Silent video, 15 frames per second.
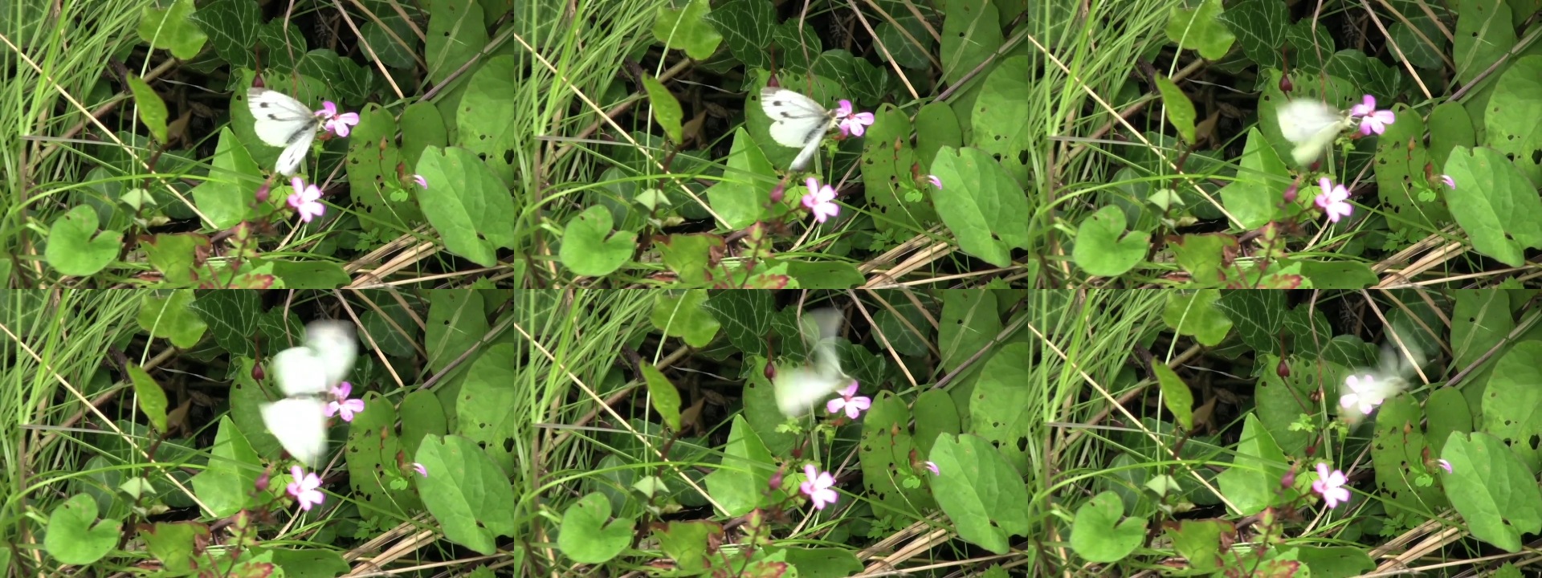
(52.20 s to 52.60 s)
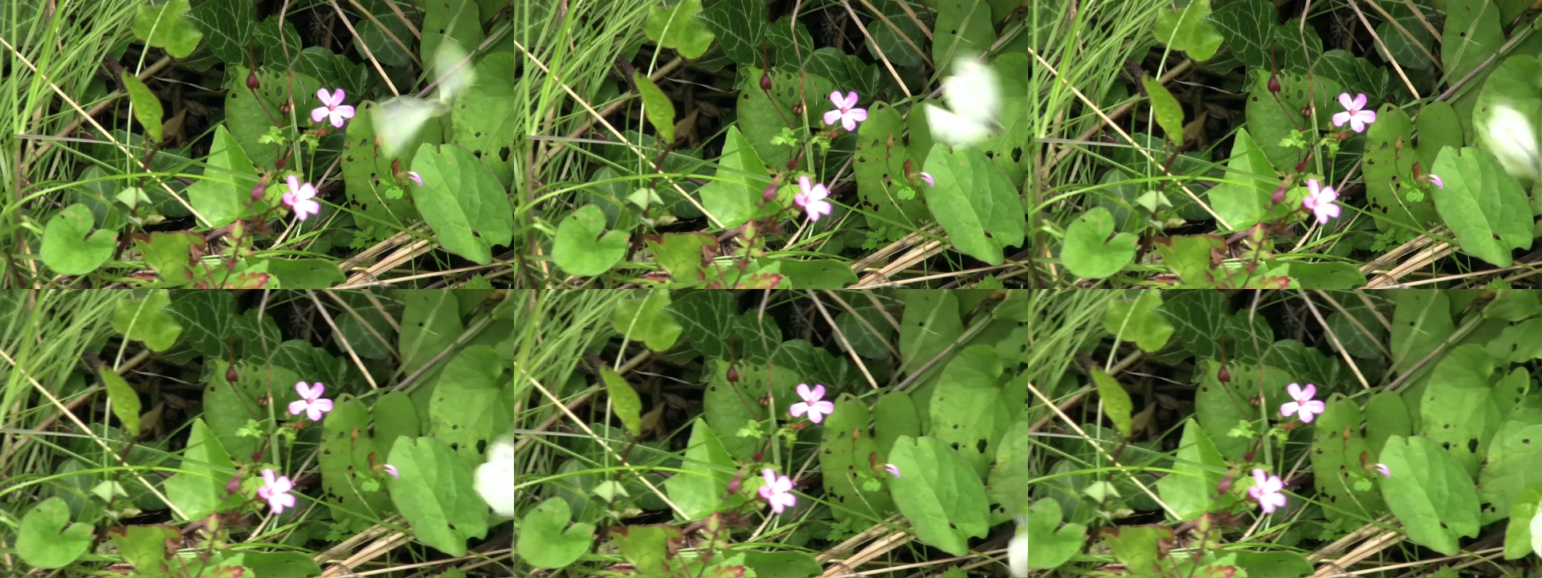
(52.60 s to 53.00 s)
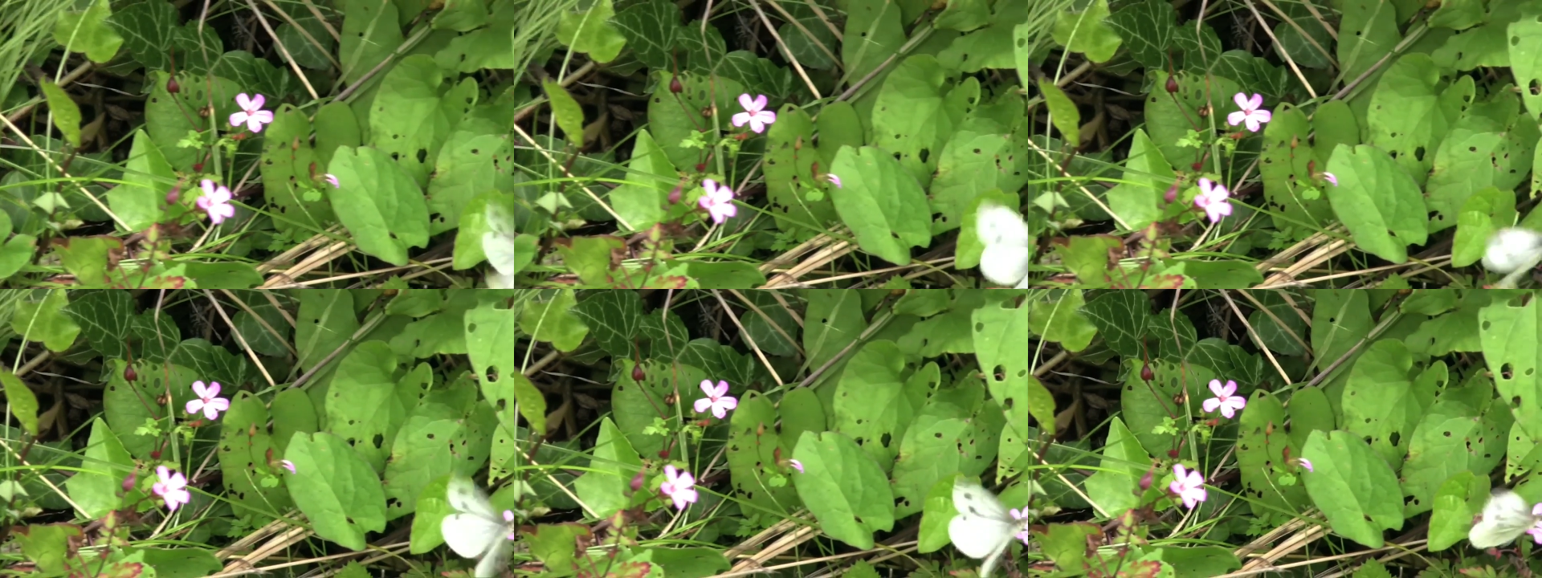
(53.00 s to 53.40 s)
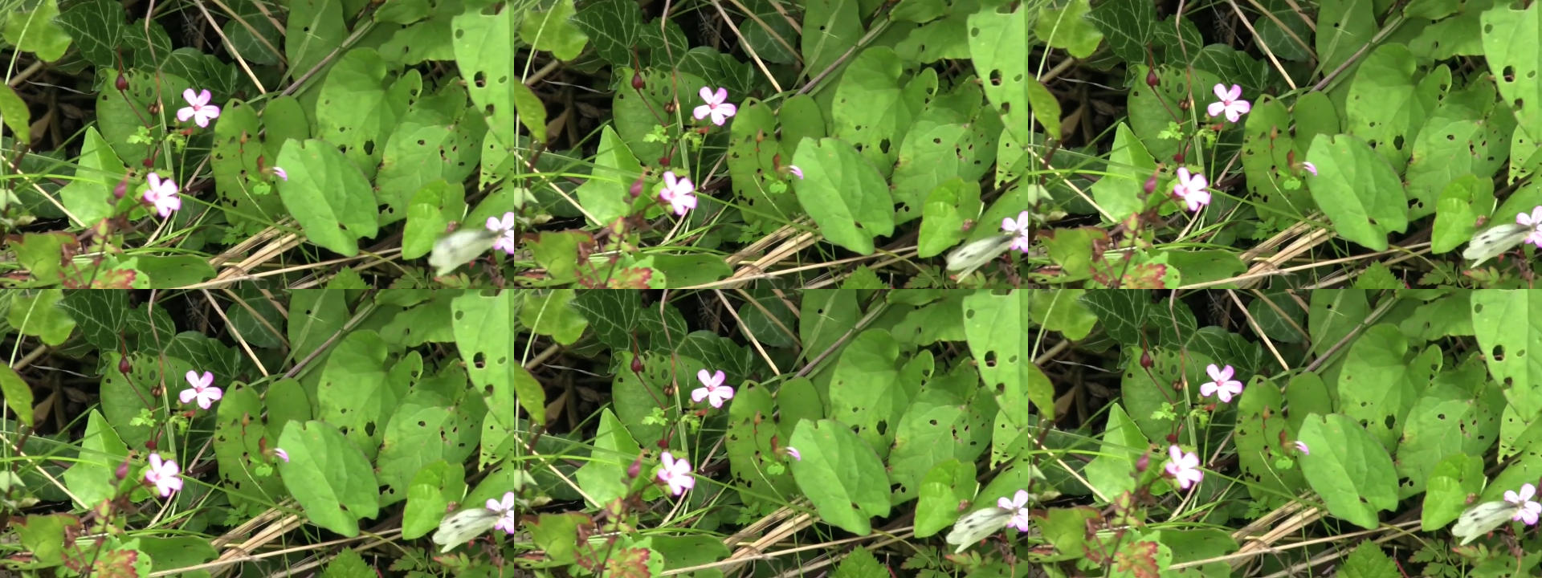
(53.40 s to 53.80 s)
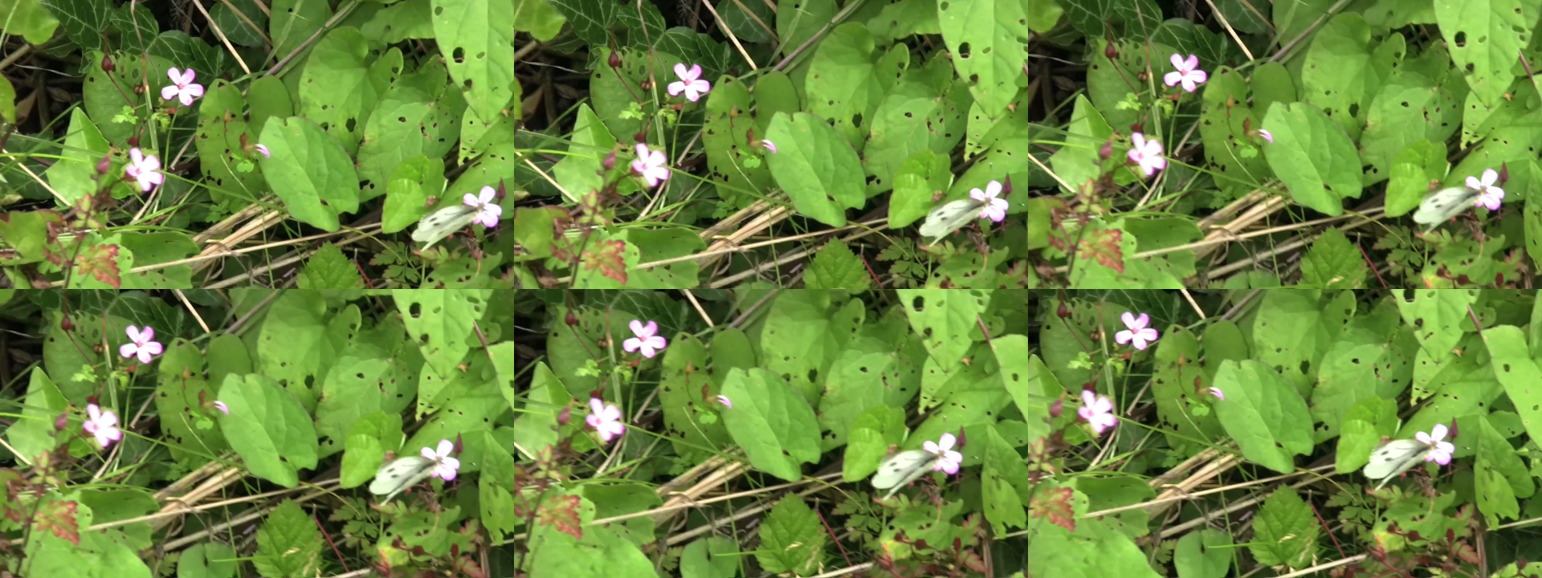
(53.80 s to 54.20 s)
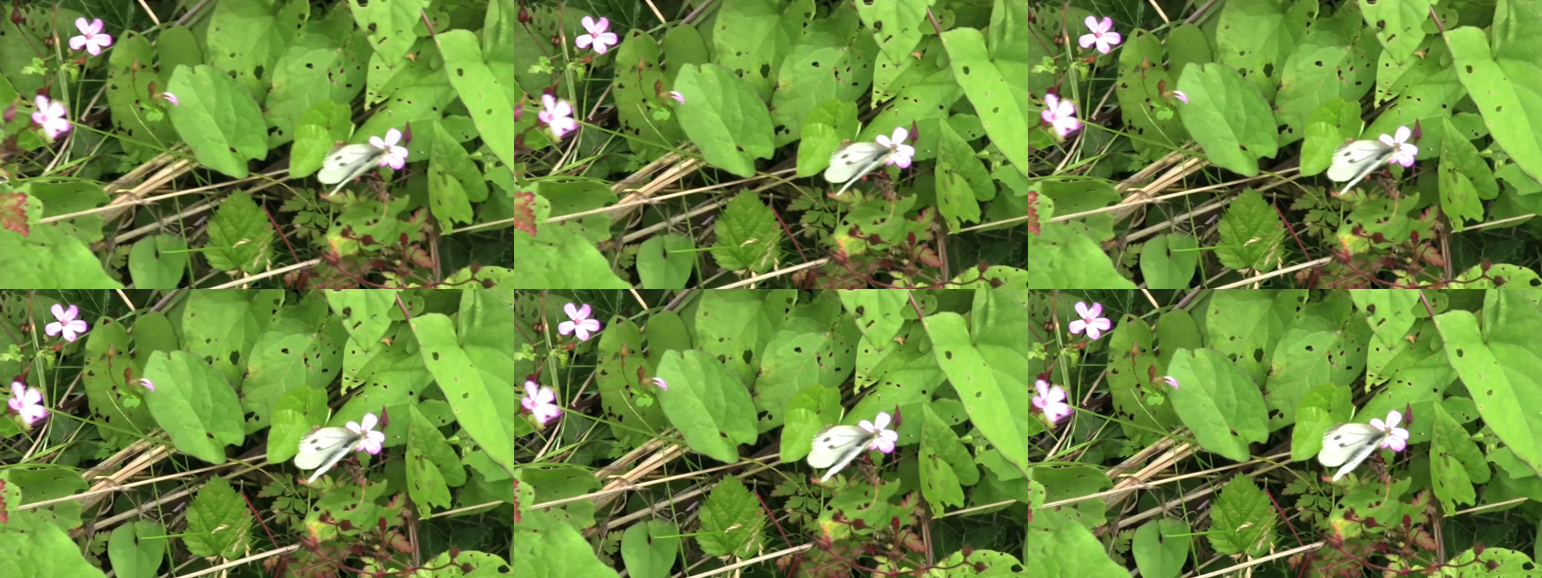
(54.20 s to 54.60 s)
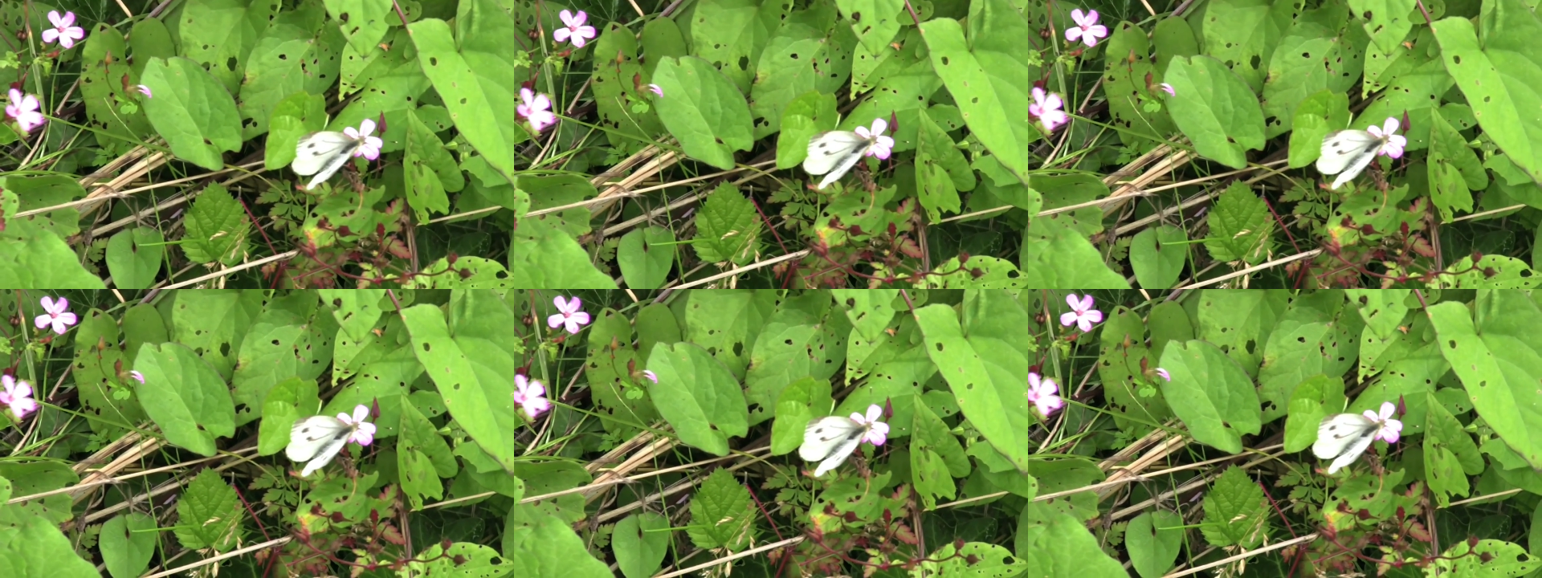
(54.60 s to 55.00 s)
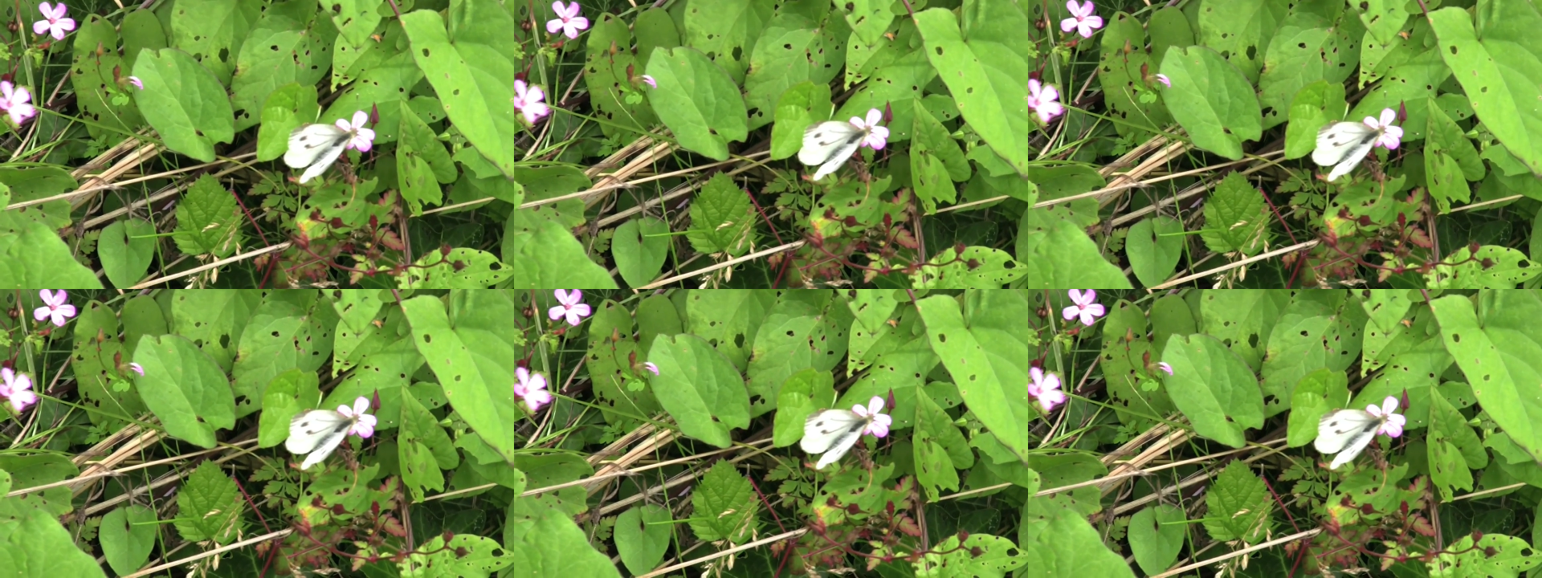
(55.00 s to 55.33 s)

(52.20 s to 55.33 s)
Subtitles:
No face is visible, so there are no lips to read.